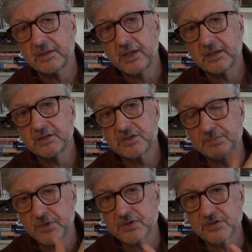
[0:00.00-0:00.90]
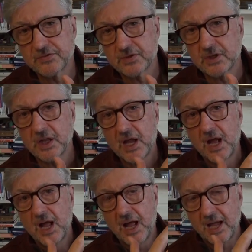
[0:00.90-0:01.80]
that is merciful
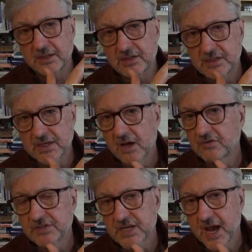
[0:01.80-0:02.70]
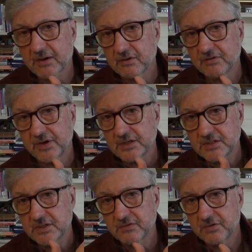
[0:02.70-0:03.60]
and
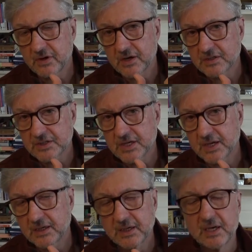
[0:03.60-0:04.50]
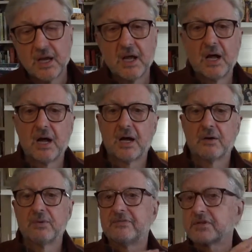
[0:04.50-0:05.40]
self-sacrificing for our sake.
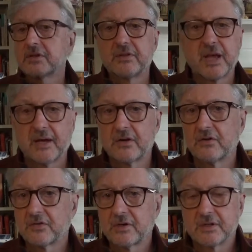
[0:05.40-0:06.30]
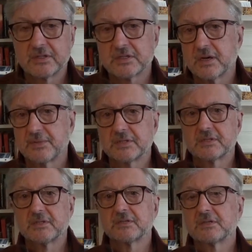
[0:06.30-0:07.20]
We've turned that over in some
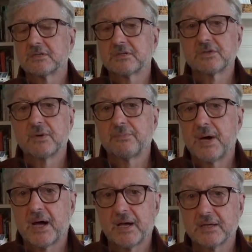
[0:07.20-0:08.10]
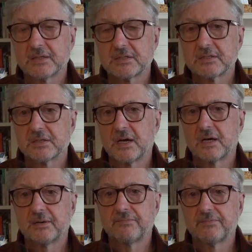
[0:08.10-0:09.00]
instances to a pious,
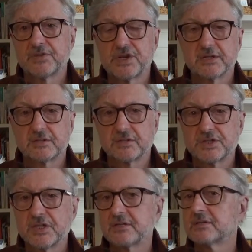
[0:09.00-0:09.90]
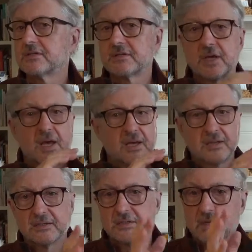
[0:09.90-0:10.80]
gentle Jesus,
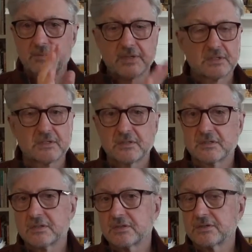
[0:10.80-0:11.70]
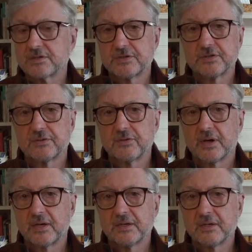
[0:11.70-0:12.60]
in some instances
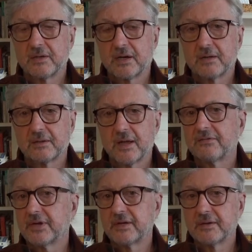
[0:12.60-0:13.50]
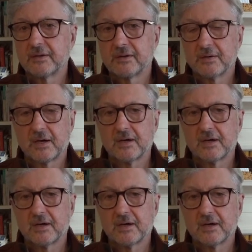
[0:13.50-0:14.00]
to a loving